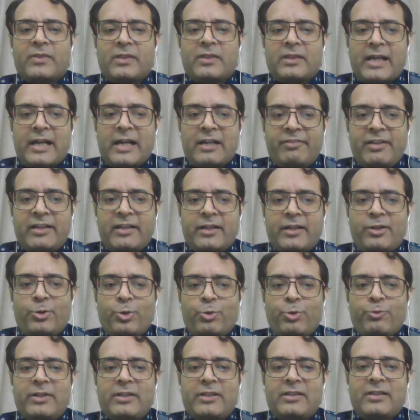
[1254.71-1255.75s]
that we can
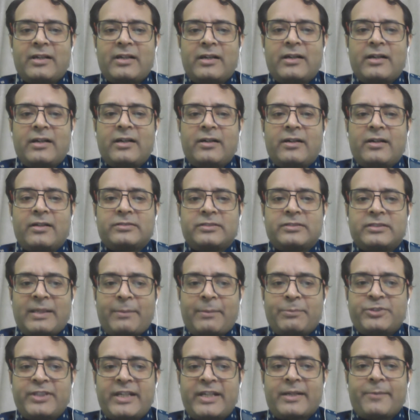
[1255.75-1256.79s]
do in the
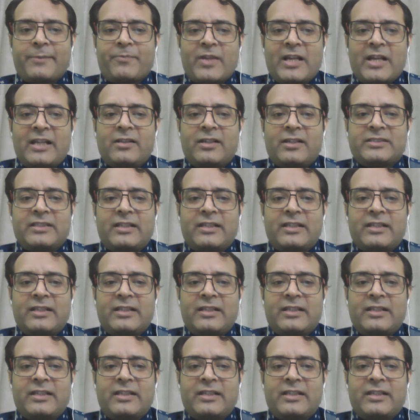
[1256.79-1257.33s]
subject in